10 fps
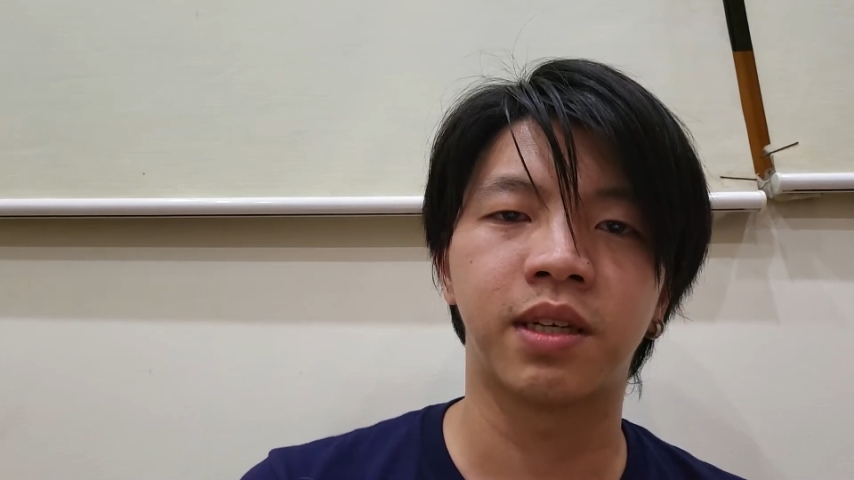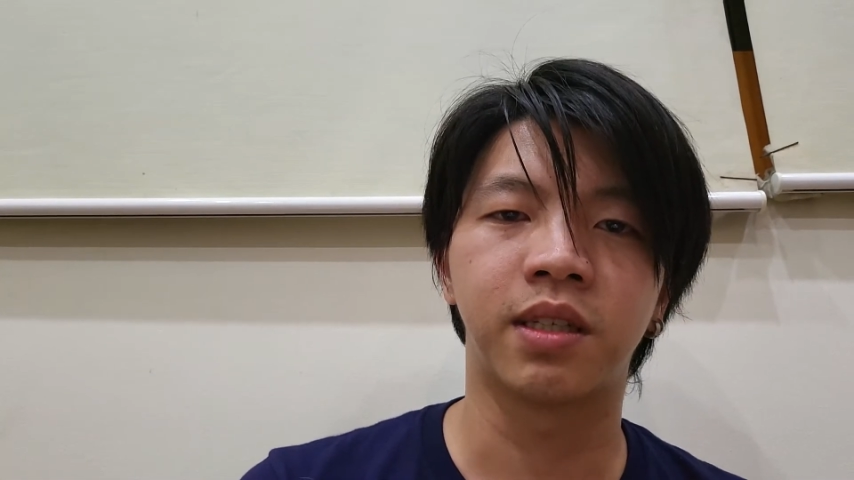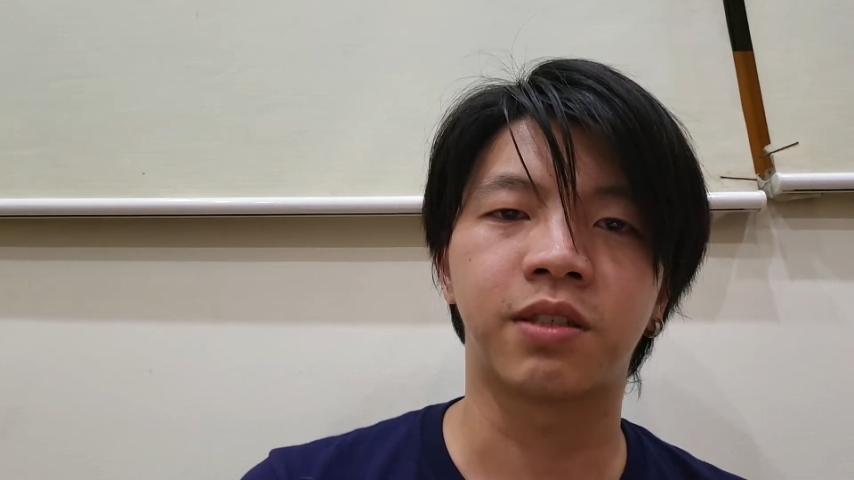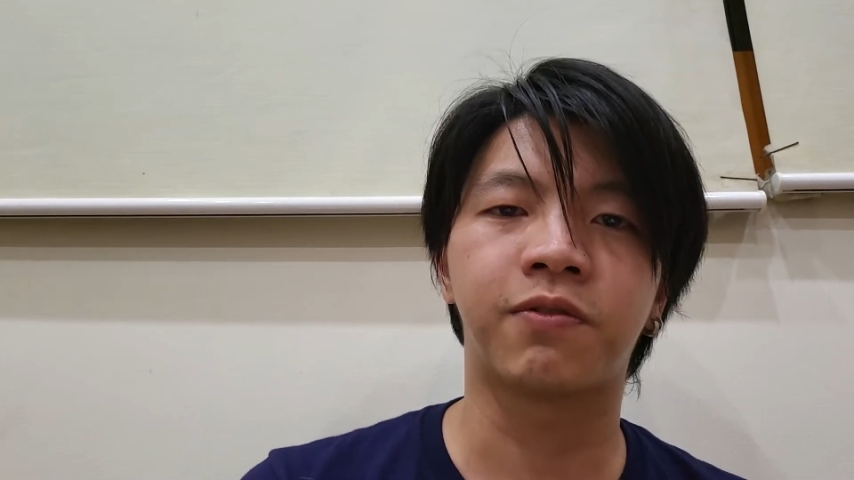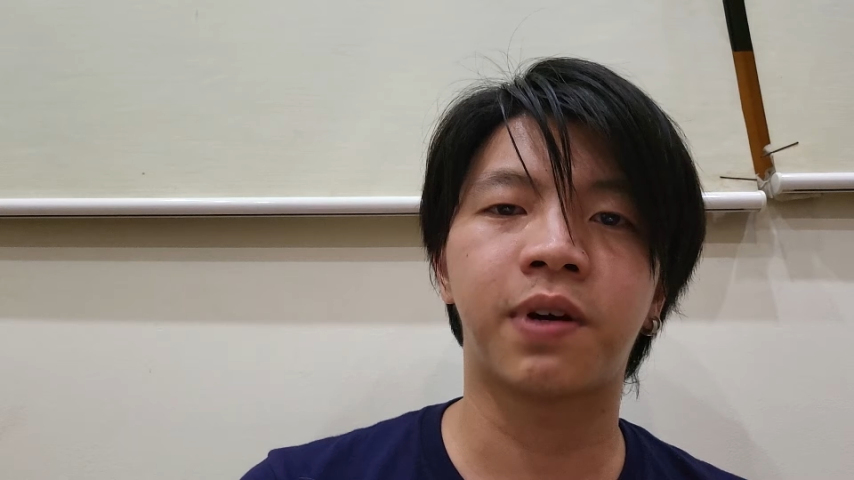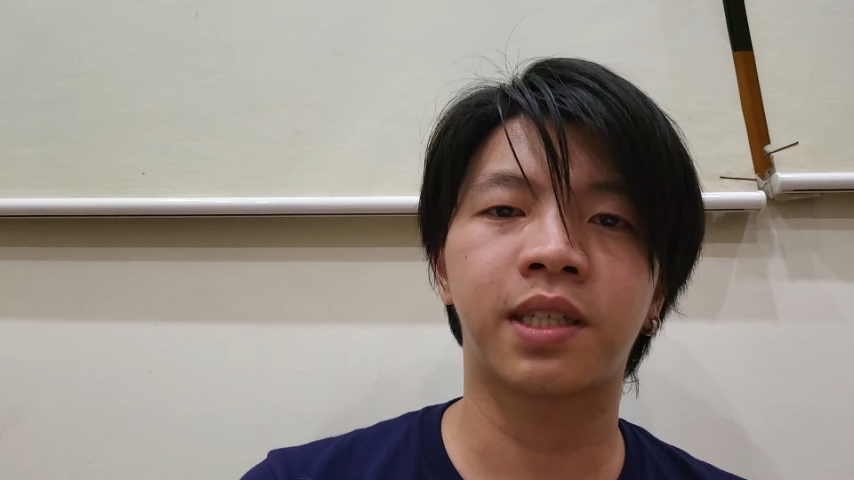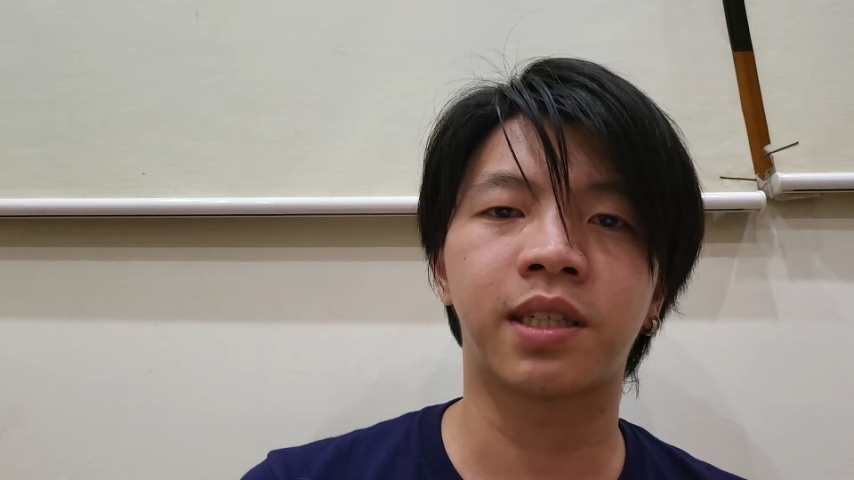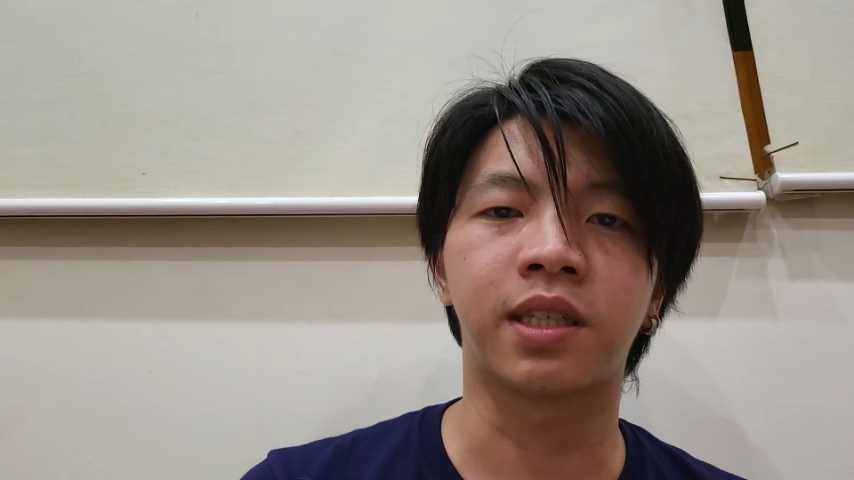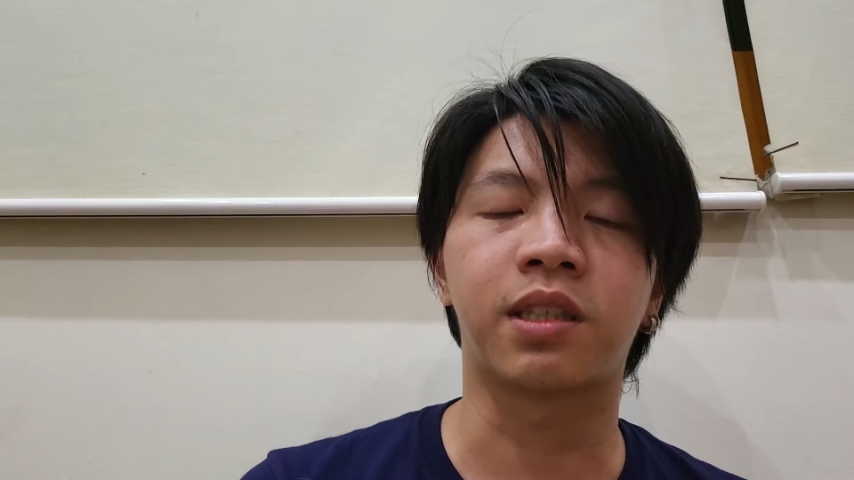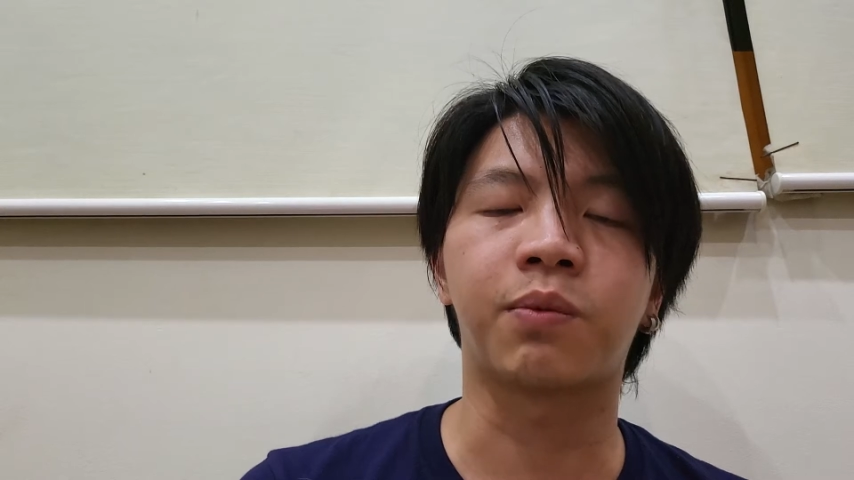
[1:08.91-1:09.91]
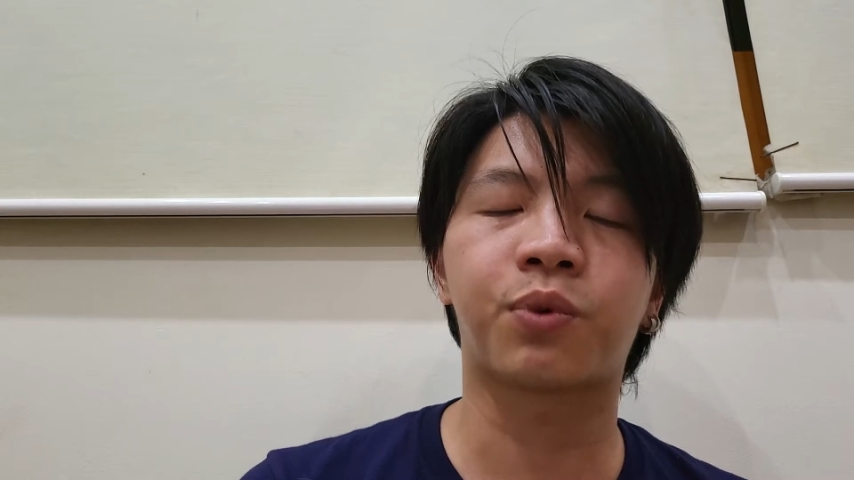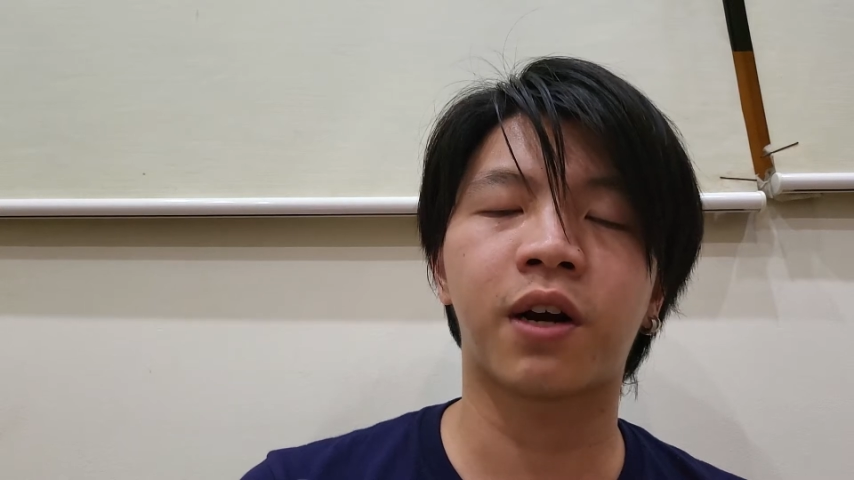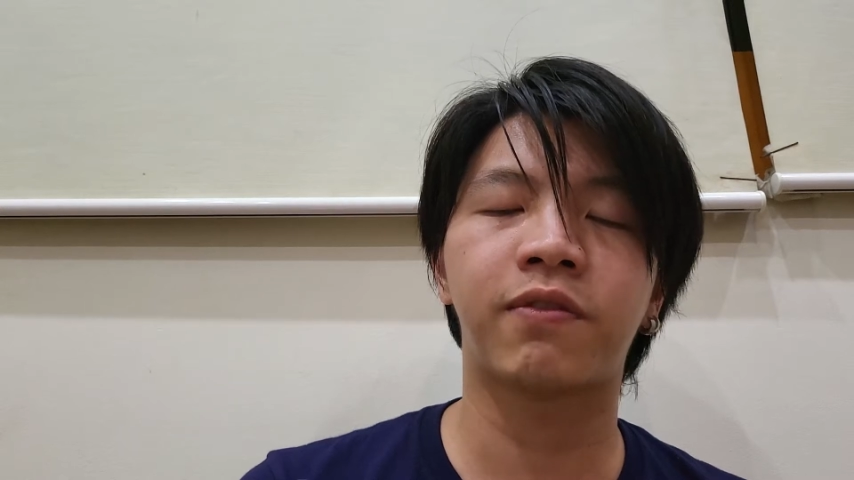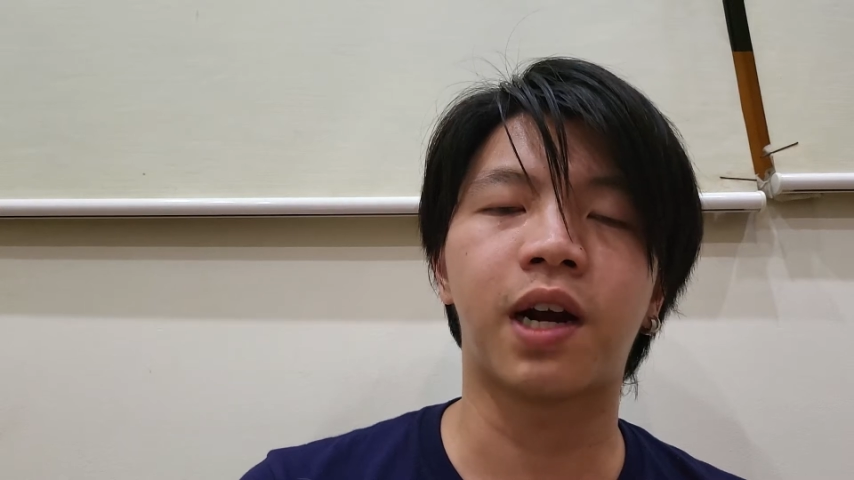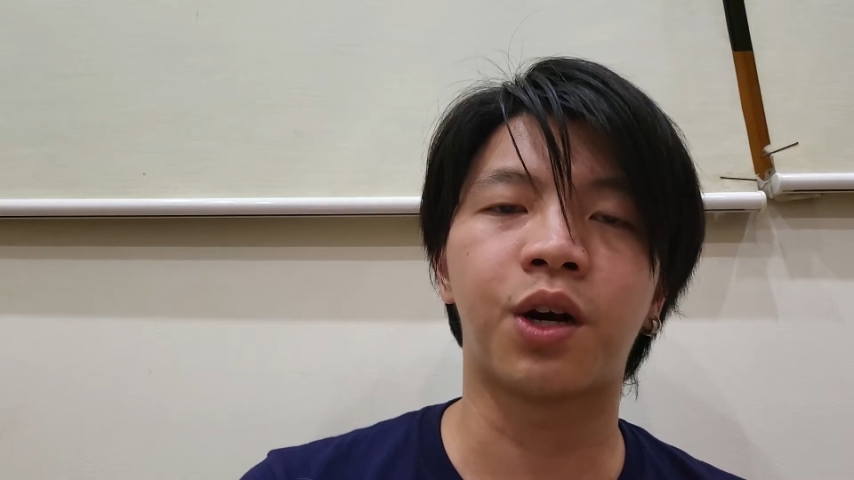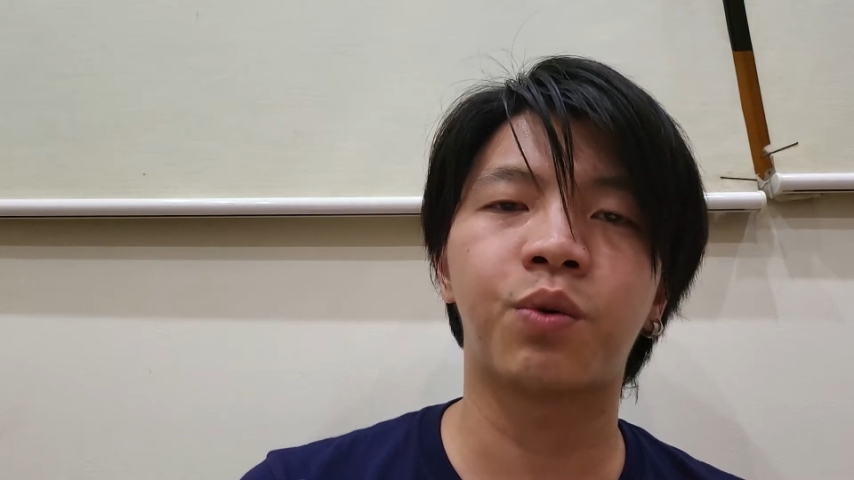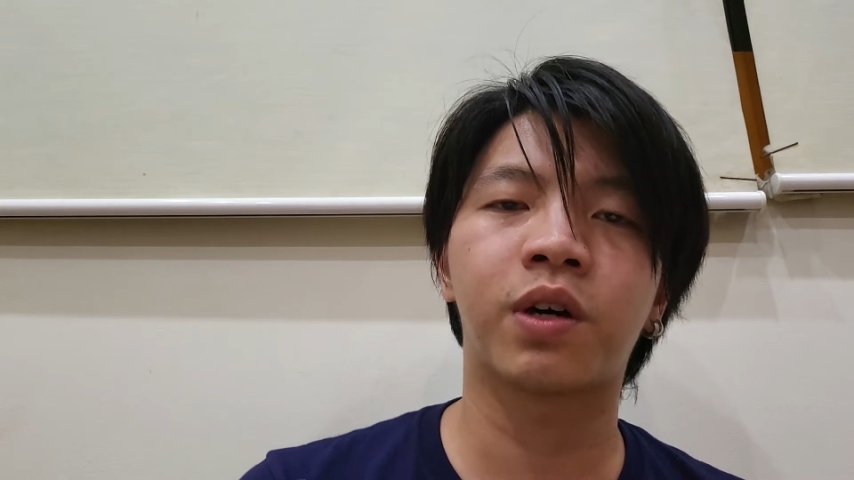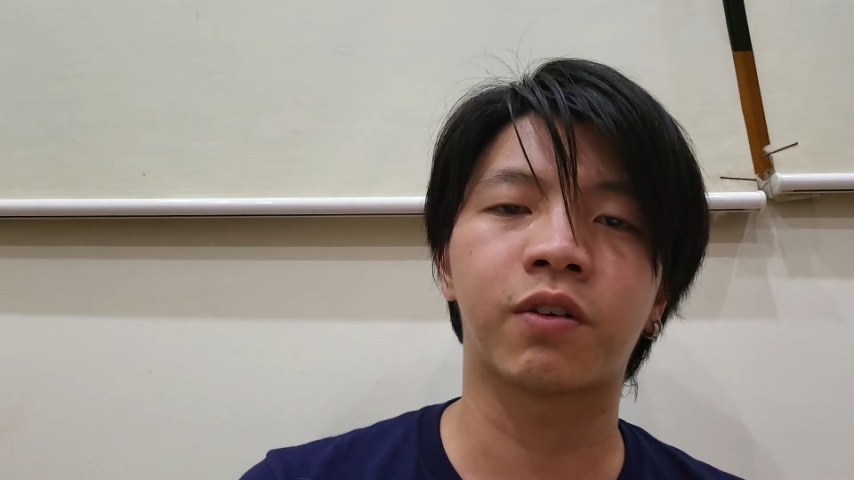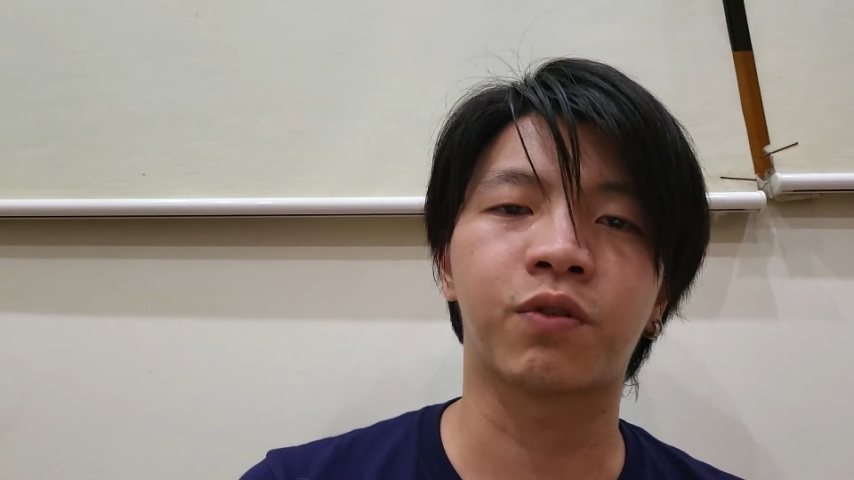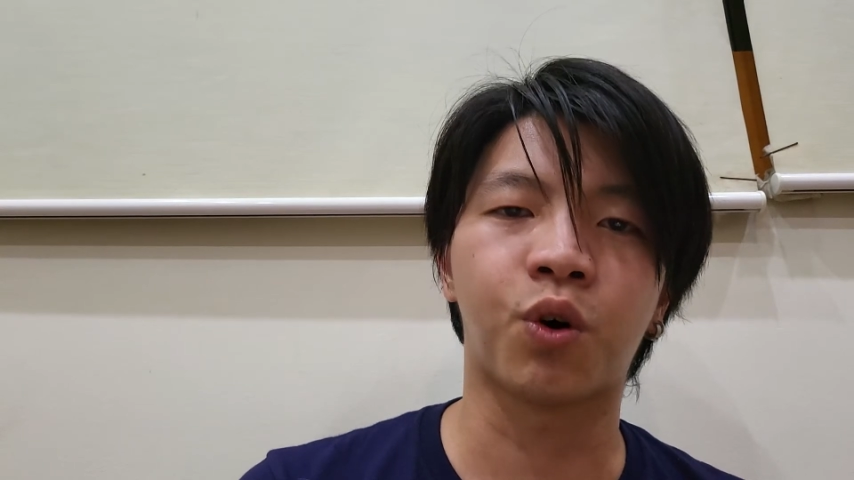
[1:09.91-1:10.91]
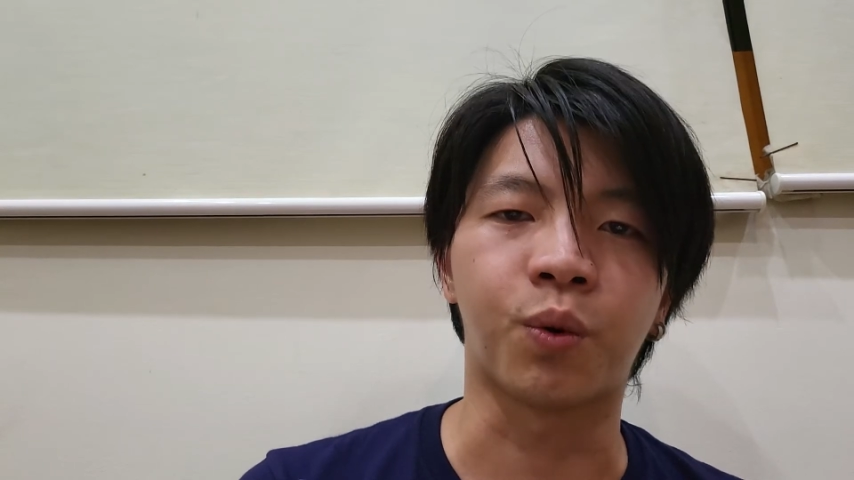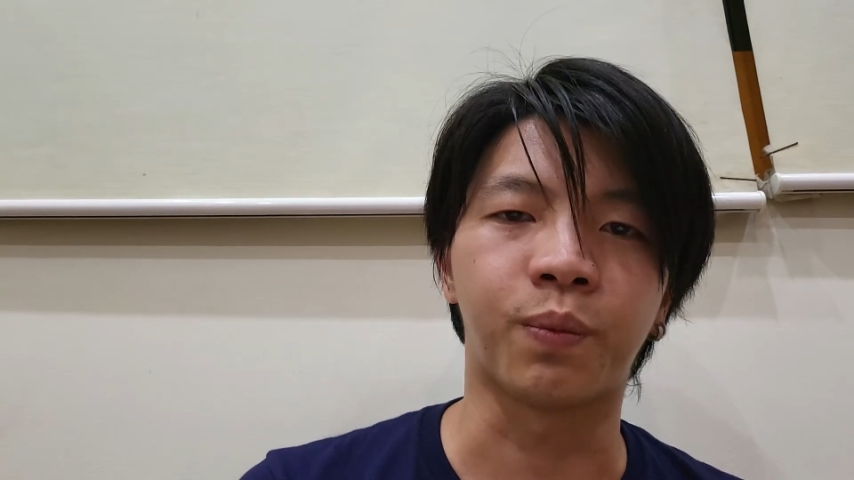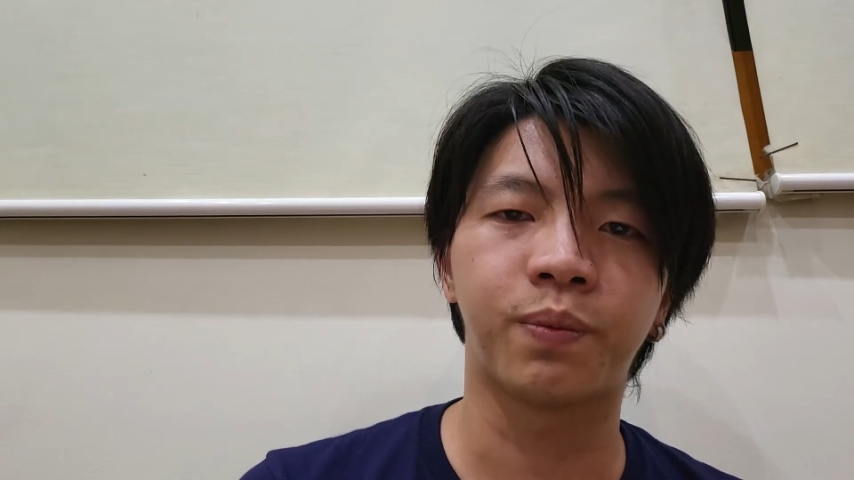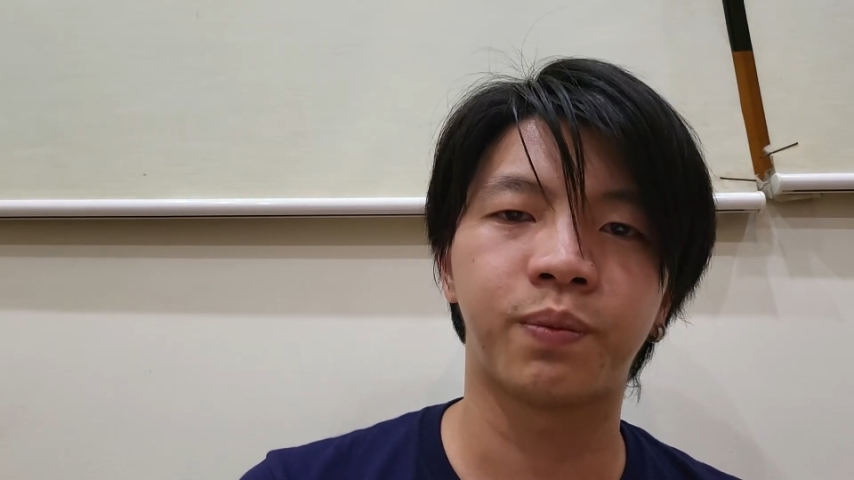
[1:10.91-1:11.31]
is the fact that it deprives everyone of hope.